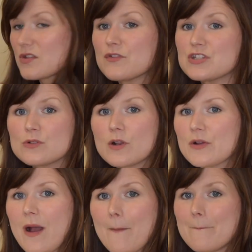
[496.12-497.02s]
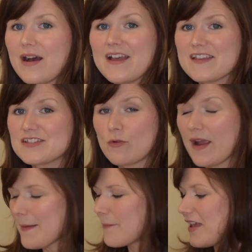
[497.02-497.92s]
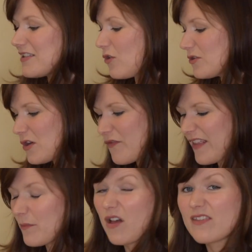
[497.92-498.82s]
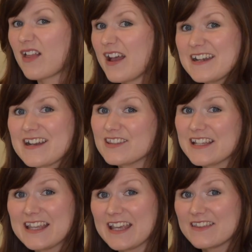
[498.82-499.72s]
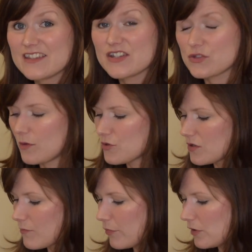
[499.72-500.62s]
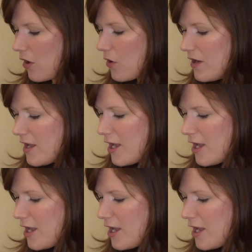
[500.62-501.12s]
So if you do want to go out and buy this, great, but it's also available online and I'll link it in the description below.